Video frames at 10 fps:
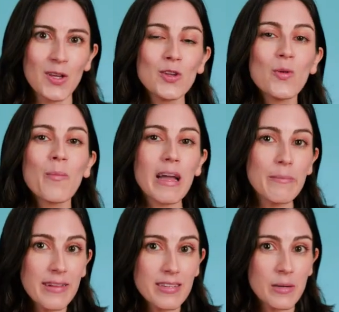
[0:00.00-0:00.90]
You
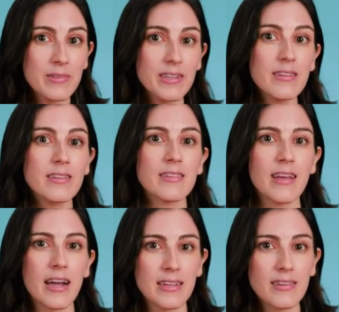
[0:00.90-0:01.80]
might be tempted to
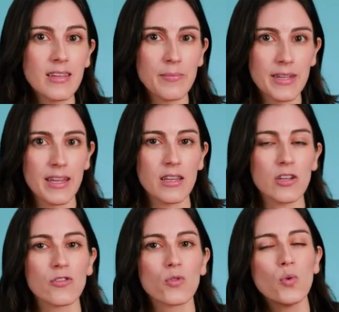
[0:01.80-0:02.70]
design something that
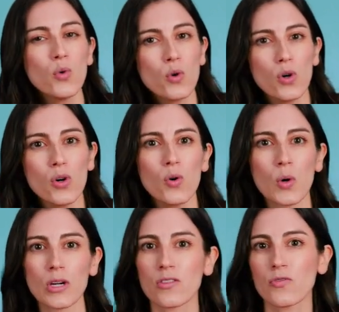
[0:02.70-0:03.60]
looks cool
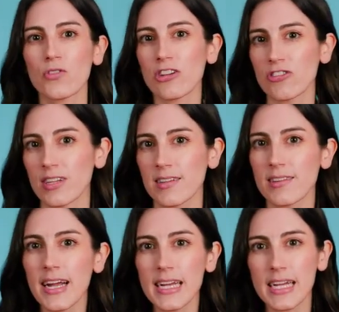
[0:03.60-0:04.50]
or is fresh and
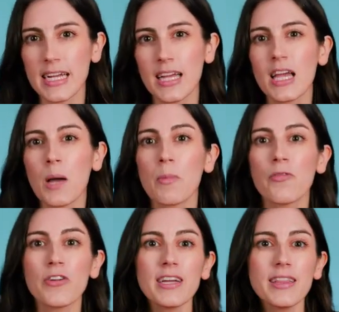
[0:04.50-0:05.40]
exciting,
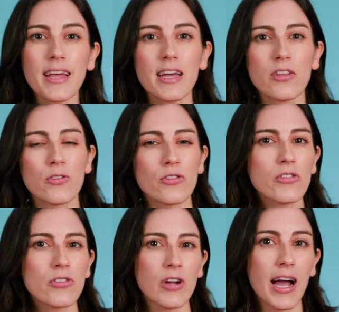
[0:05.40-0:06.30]
but forget that
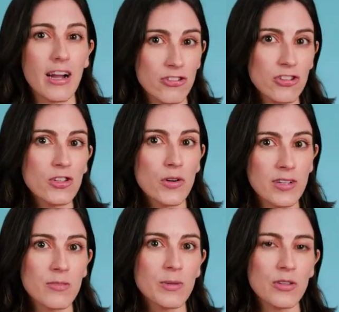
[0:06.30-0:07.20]
users are actually
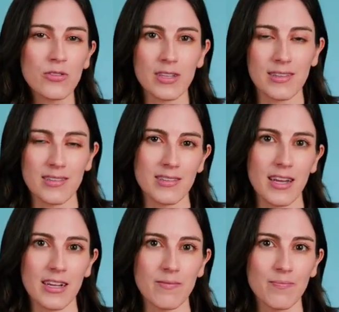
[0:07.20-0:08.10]
going to be using this
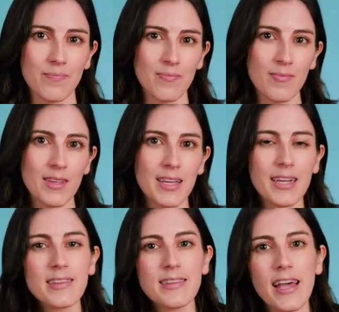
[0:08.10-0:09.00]
design.
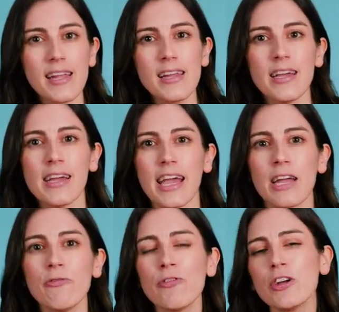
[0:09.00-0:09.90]
Instead,
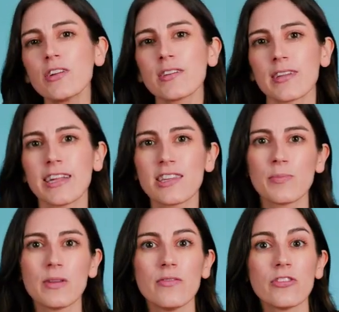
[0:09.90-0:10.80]
aim for your designs
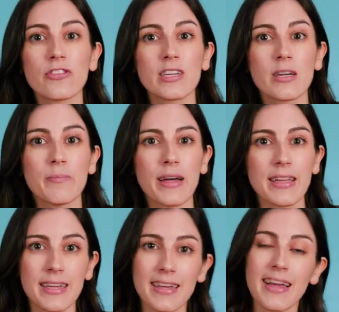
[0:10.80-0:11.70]
to be visually
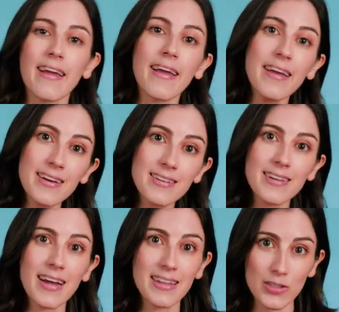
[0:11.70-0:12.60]
compelling
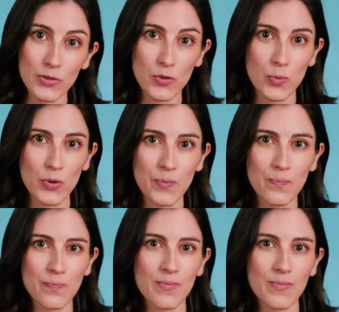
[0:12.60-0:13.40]
and highly usable.